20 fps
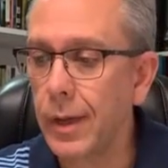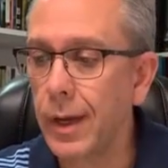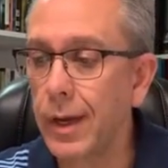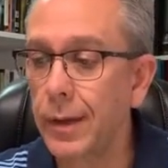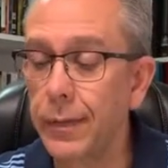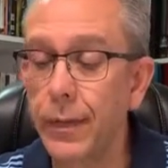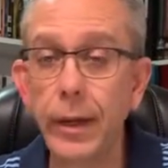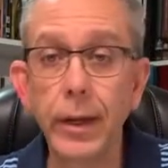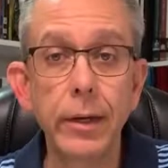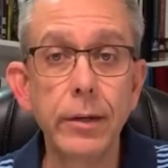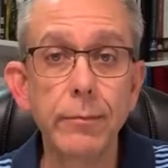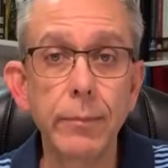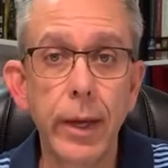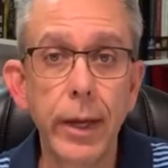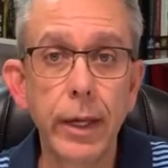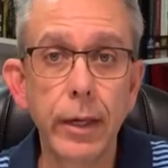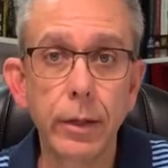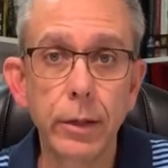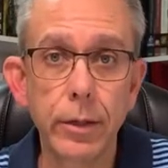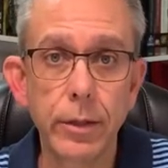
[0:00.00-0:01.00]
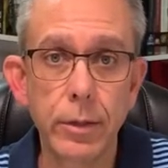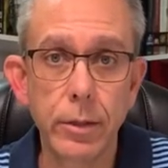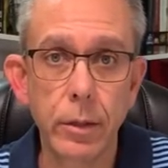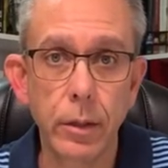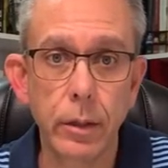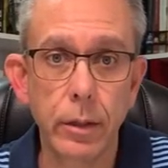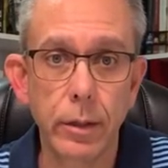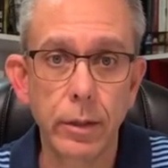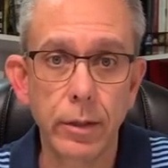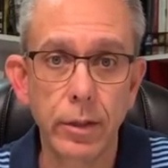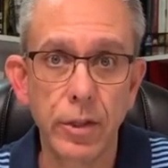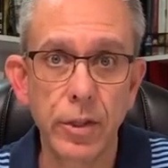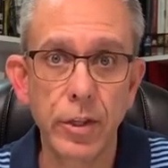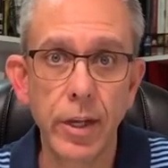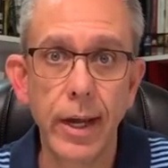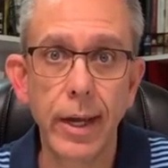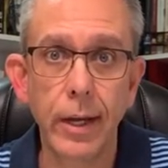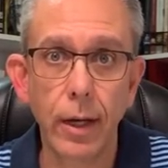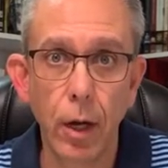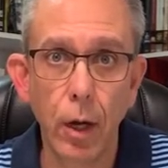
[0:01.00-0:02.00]
And then making us to
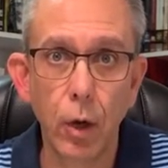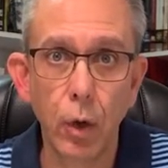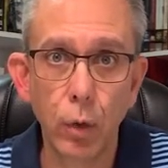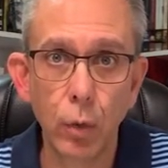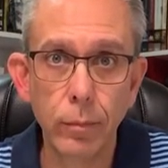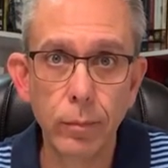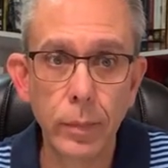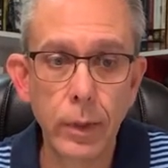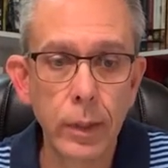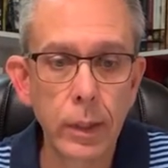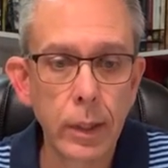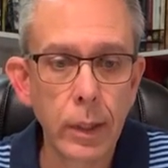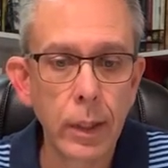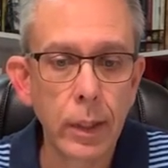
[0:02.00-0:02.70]
stay at home.